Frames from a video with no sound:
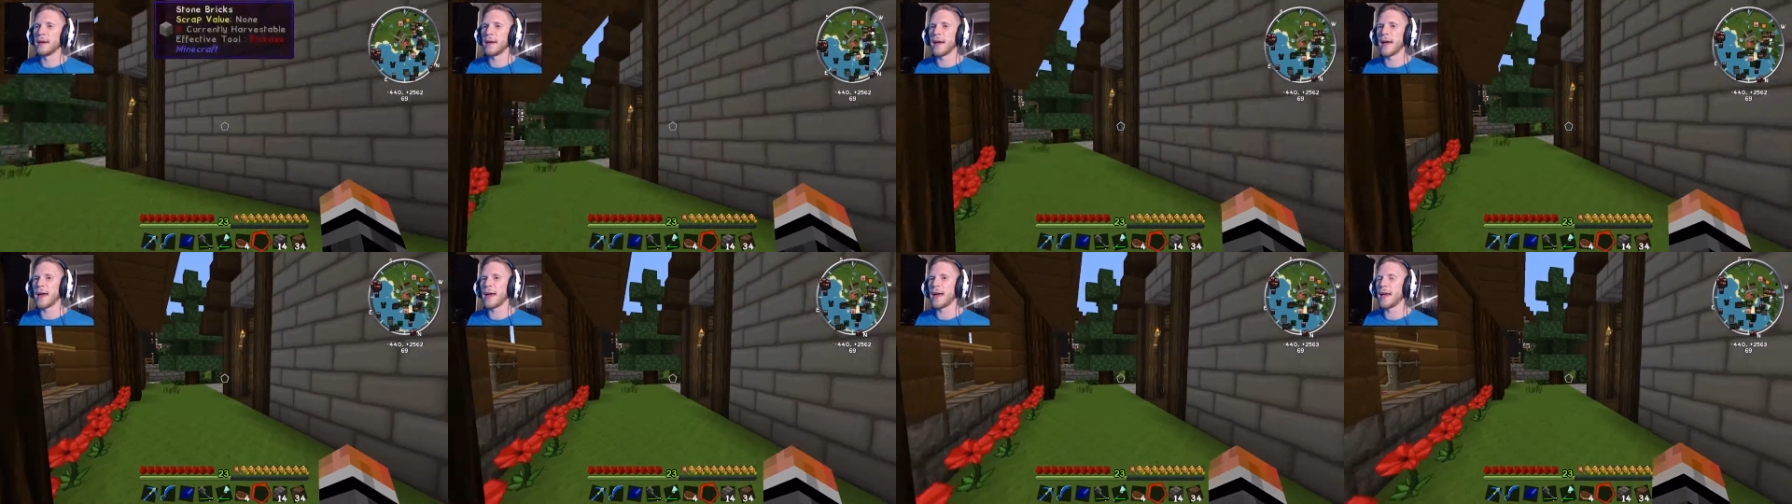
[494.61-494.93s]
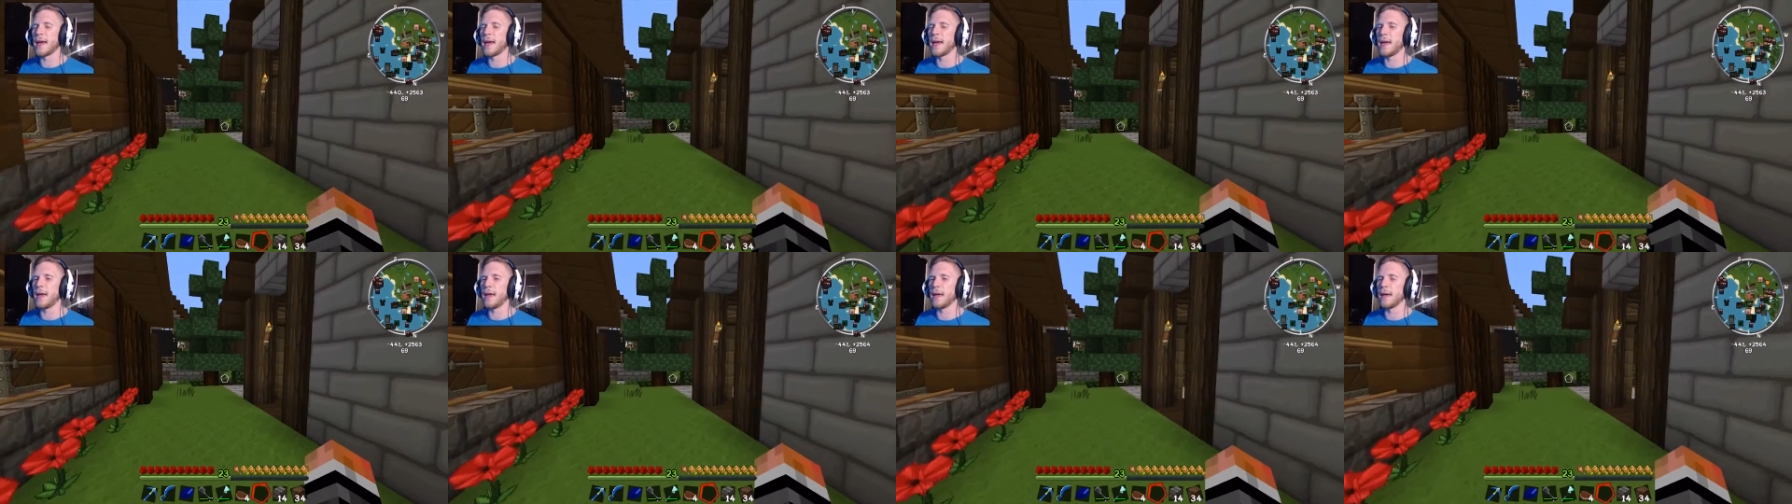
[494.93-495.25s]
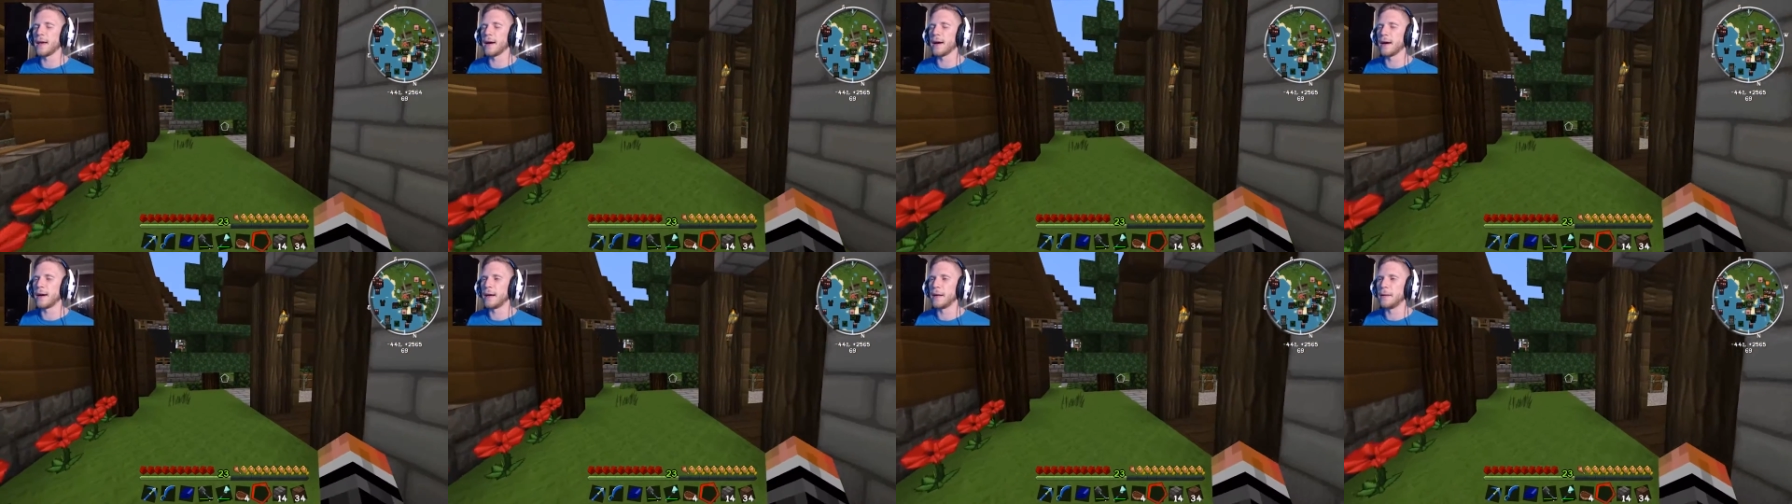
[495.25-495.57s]
a,
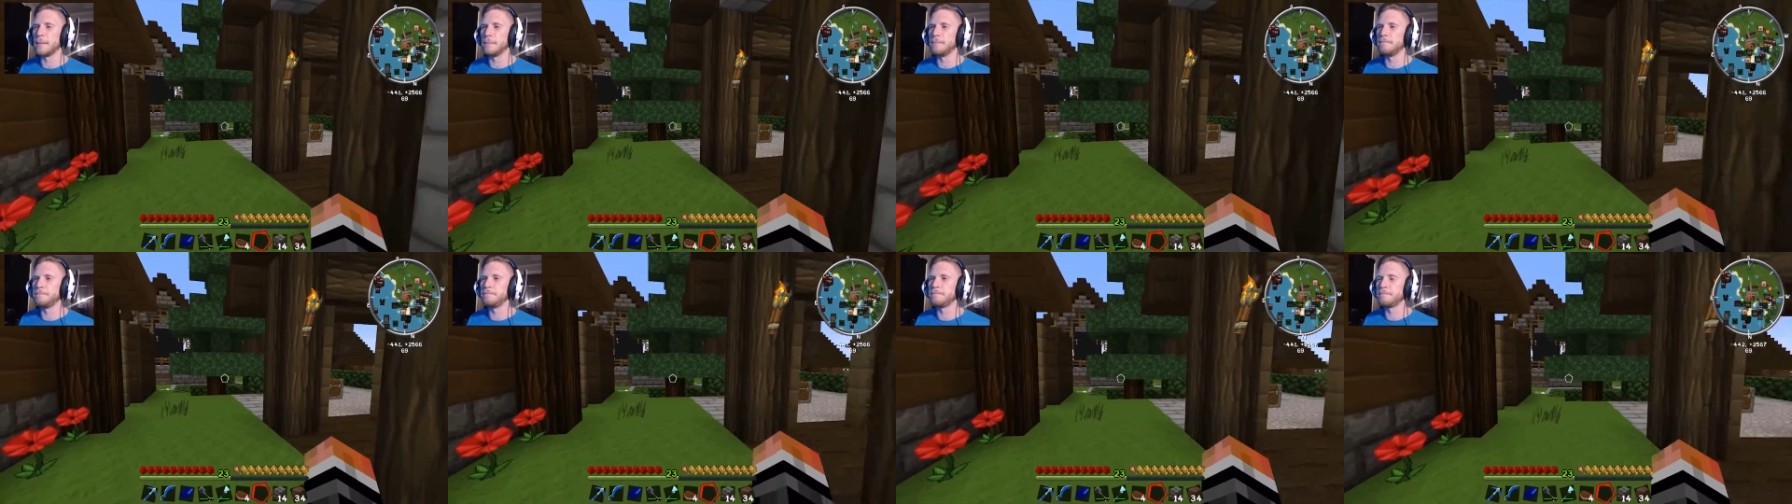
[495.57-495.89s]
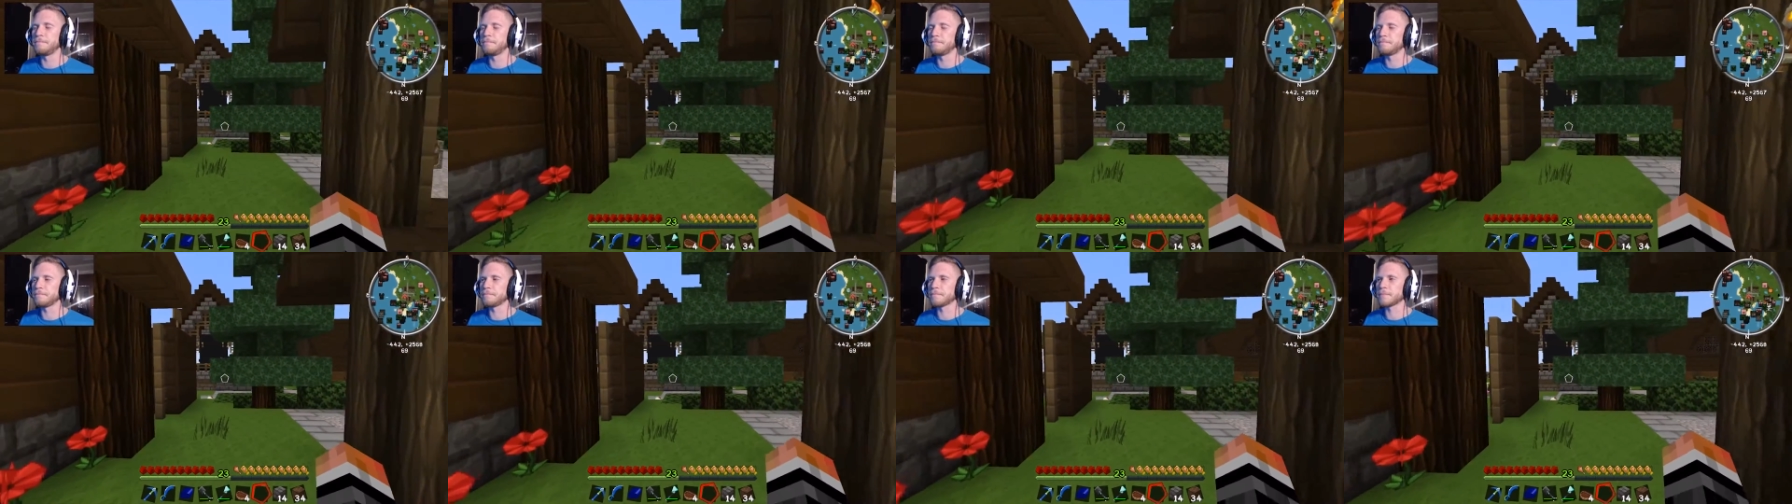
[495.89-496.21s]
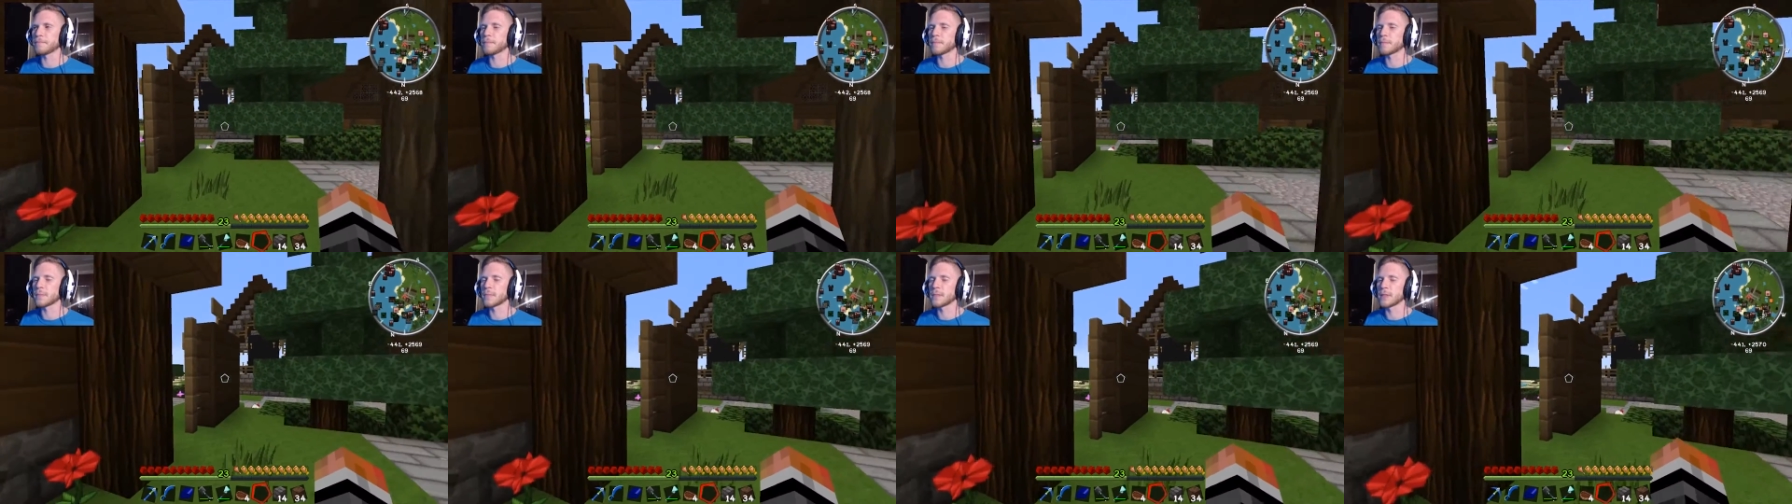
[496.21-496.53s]
um,
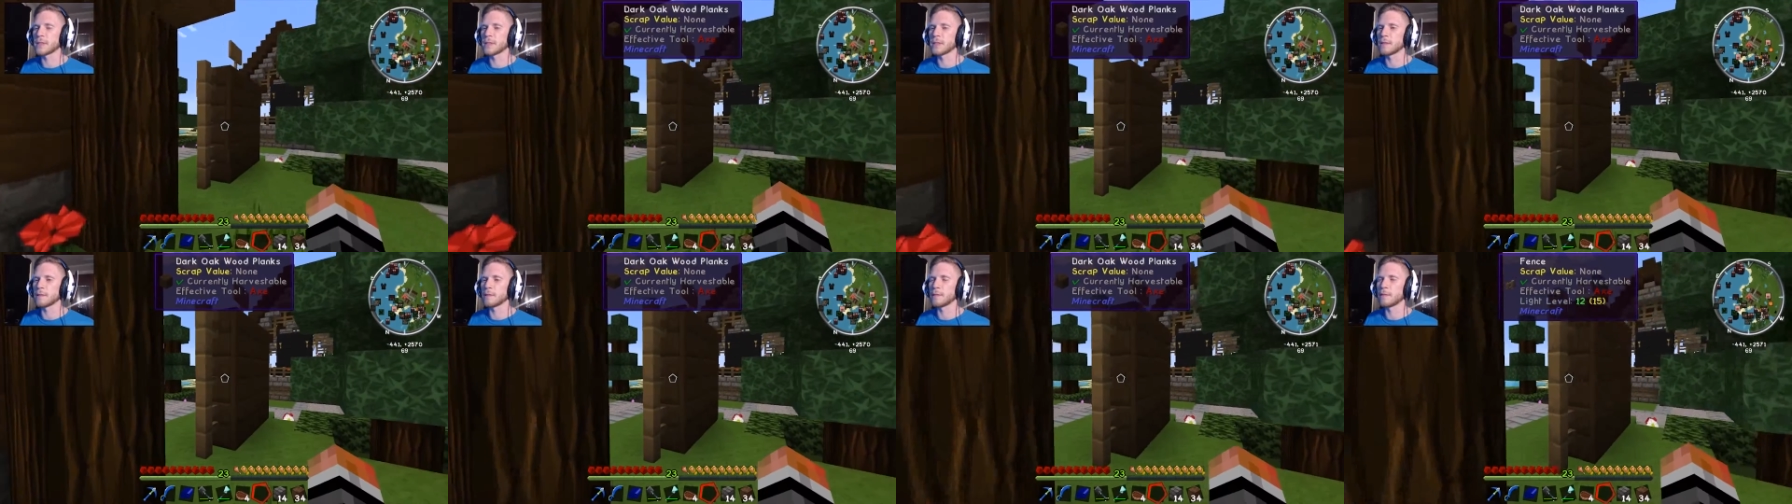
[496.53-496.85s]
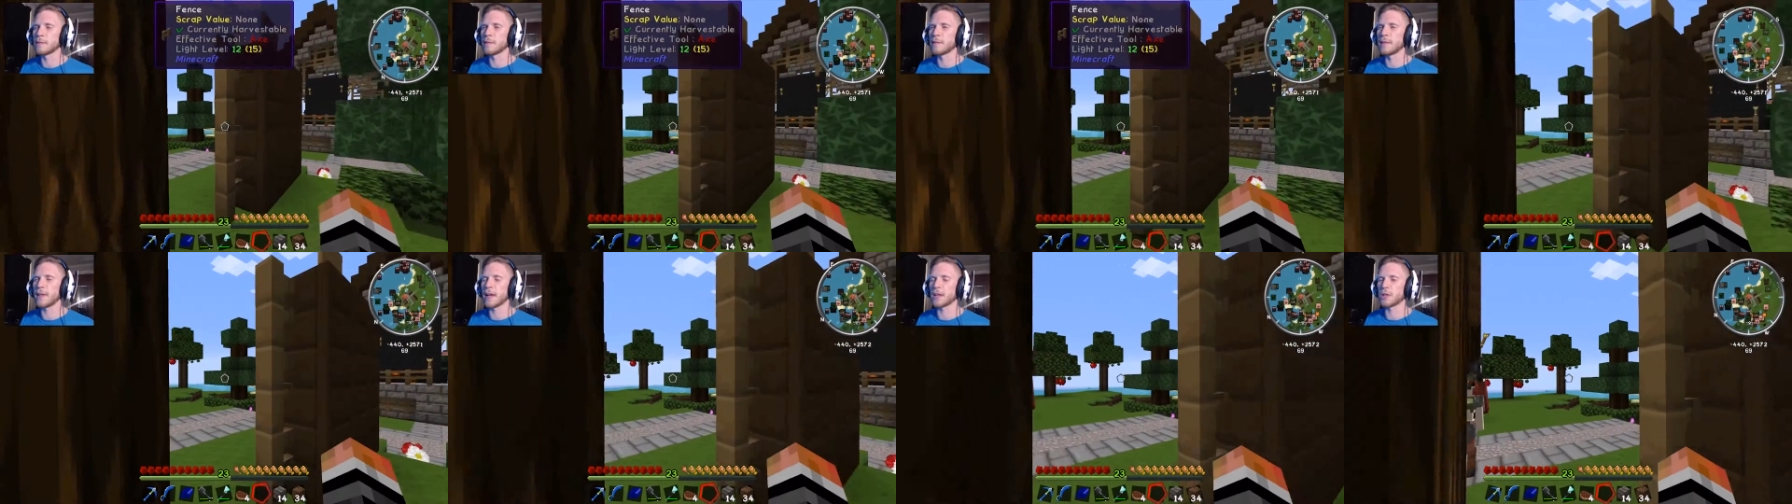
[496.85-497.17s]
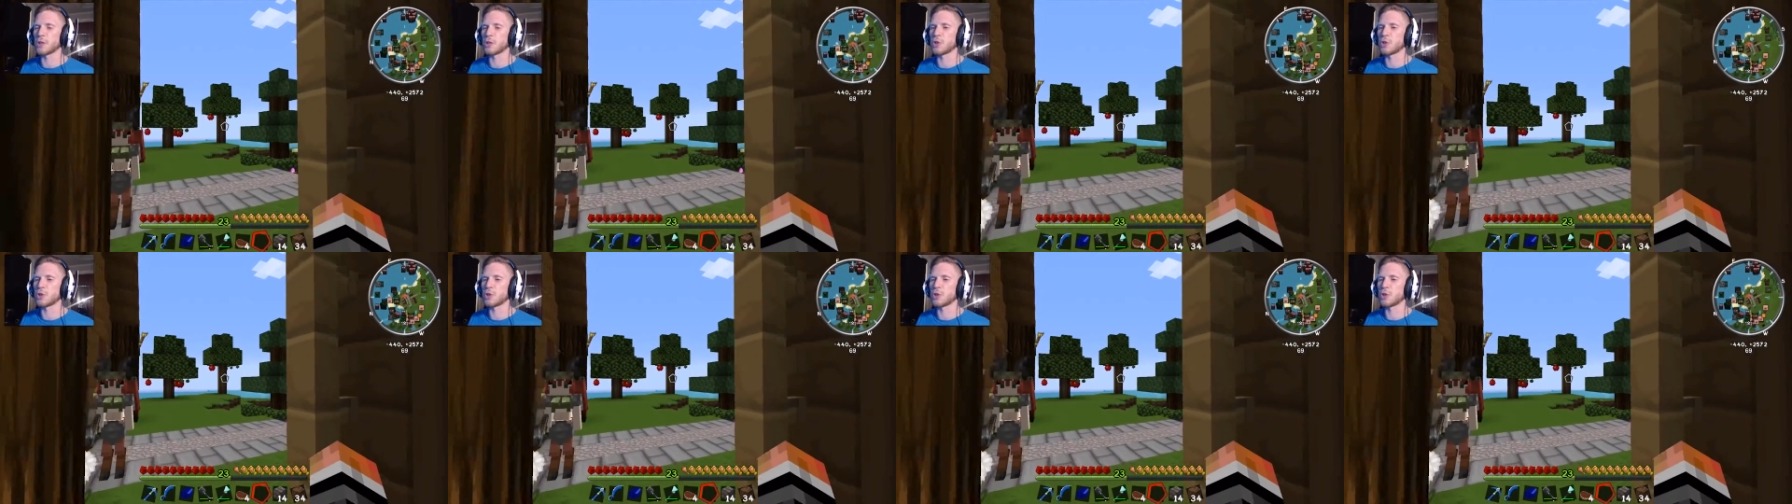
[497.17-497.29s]
not a